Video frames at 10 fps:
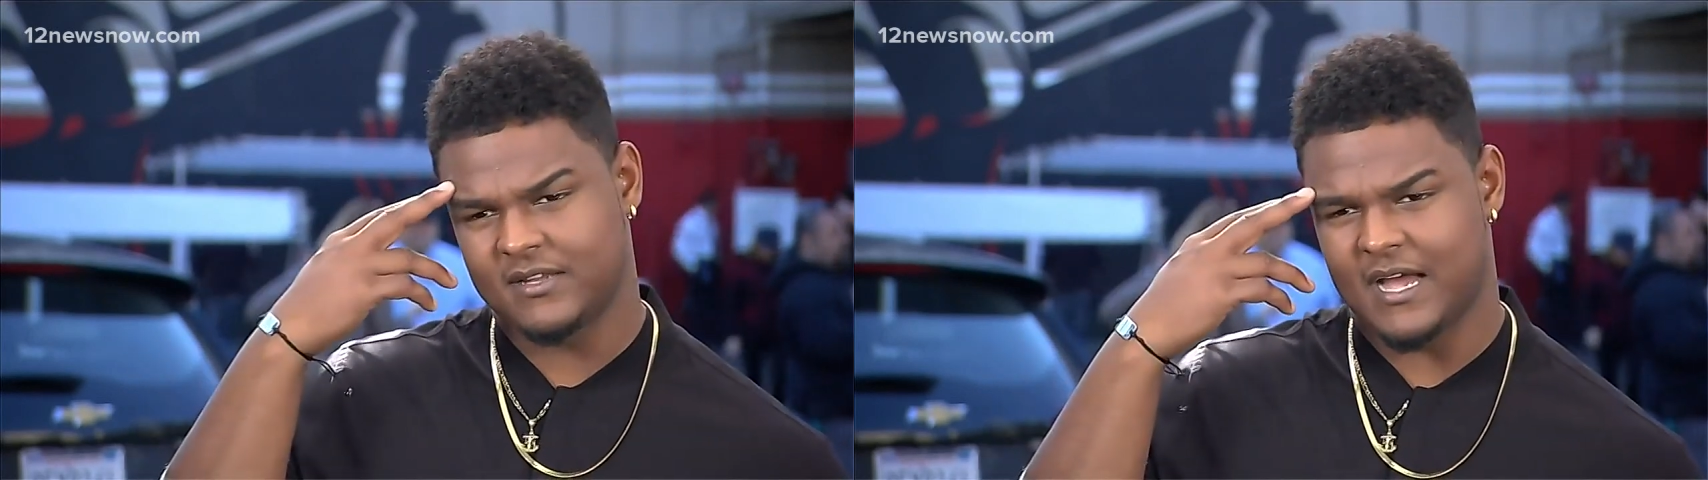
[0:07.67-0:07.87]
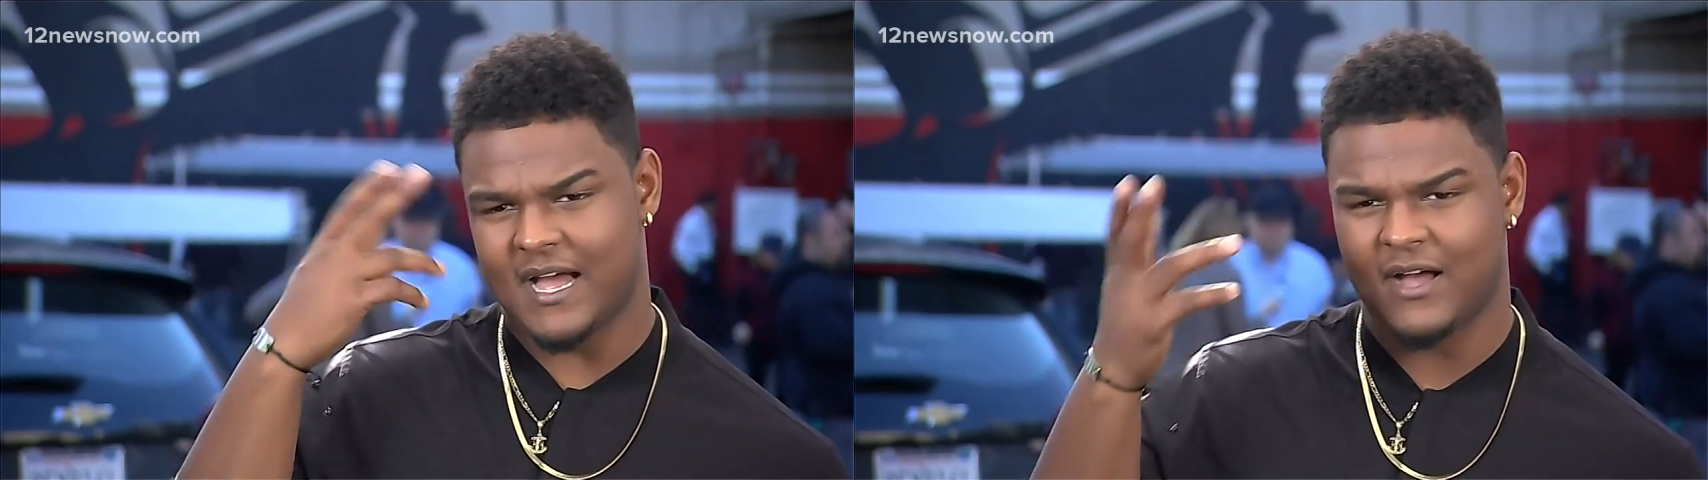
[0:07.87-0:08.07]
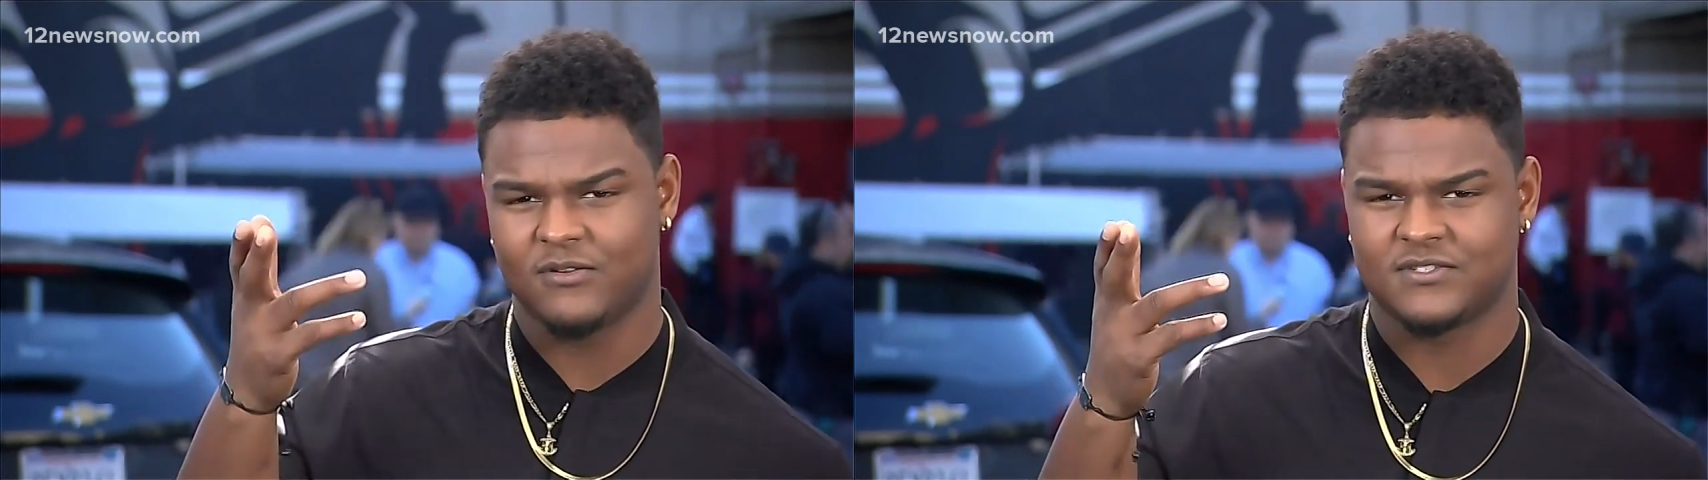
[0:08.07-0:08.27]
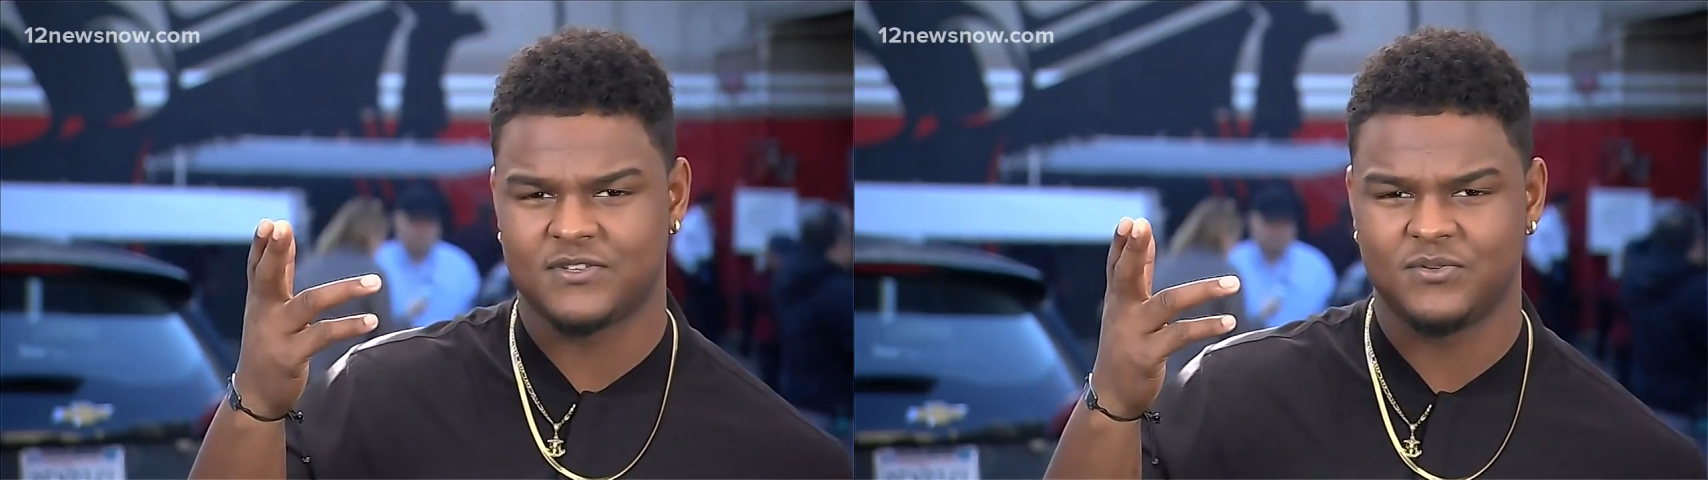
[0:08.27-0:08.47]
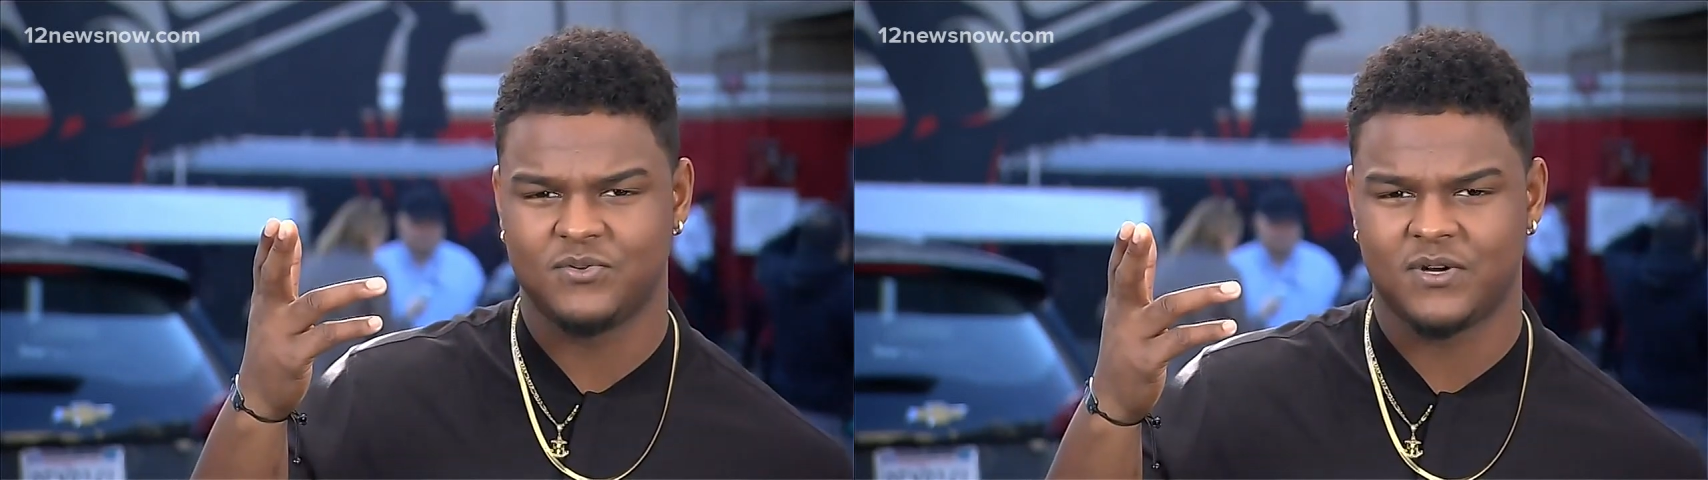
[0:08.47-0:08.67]
how
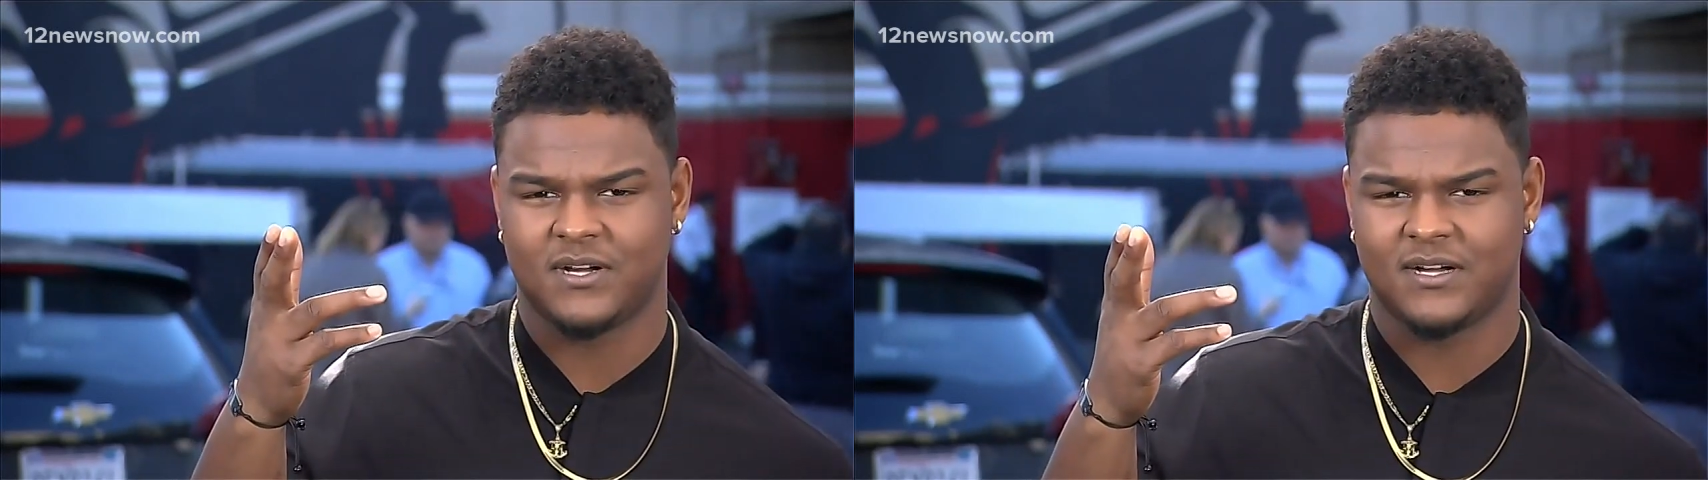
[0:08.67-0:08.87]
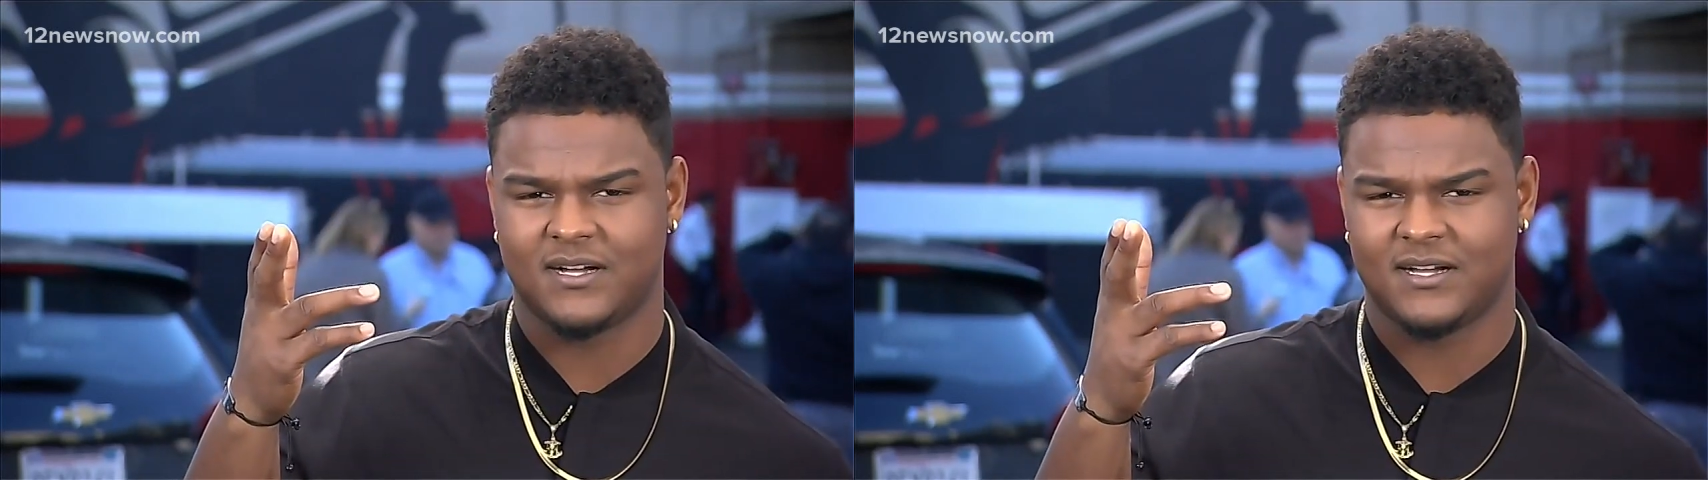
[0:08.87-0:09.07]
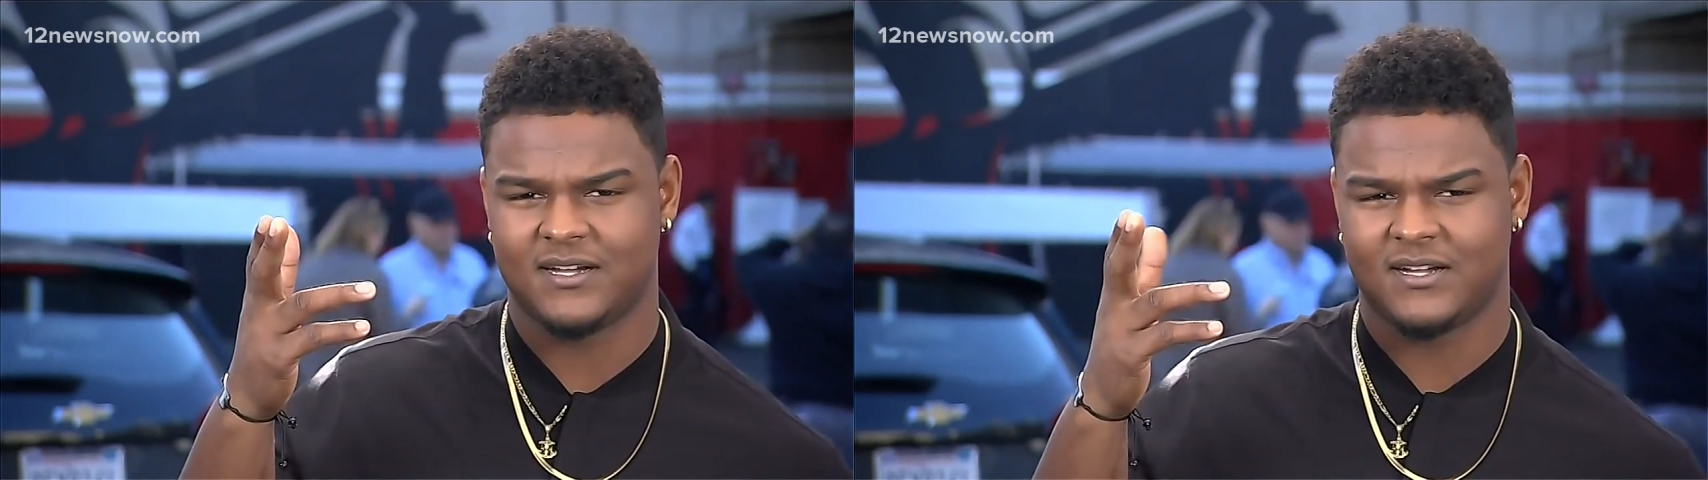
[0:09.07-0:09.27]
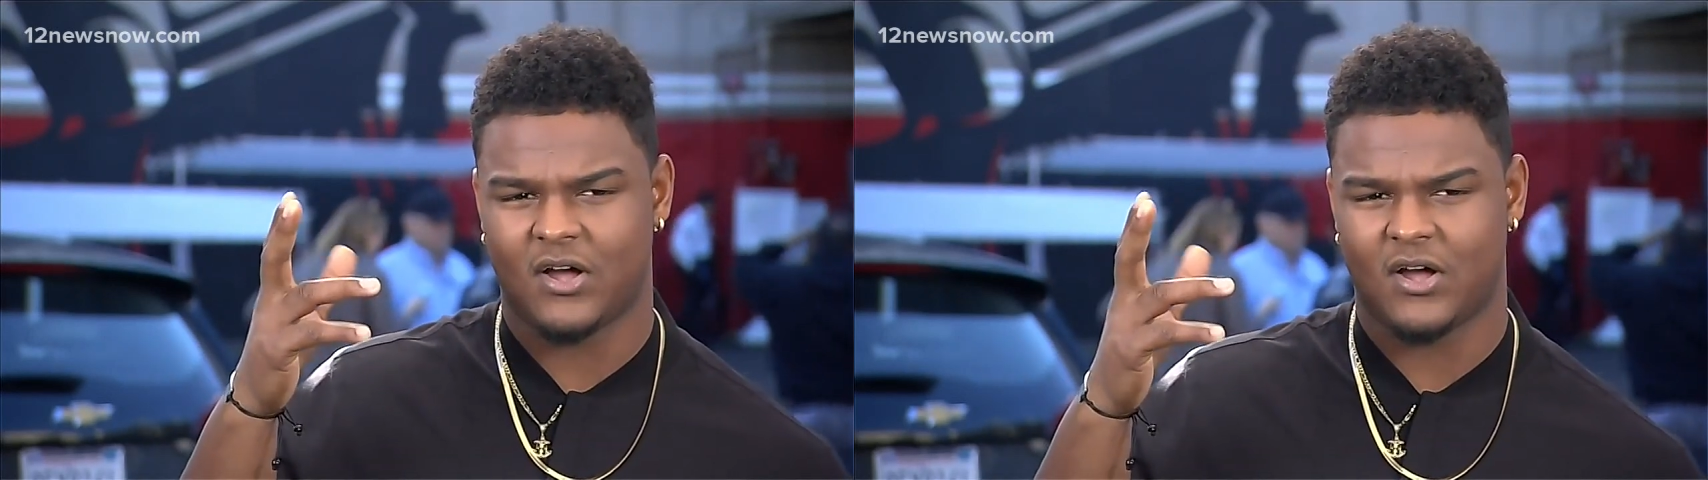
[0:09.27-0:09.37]
to uh,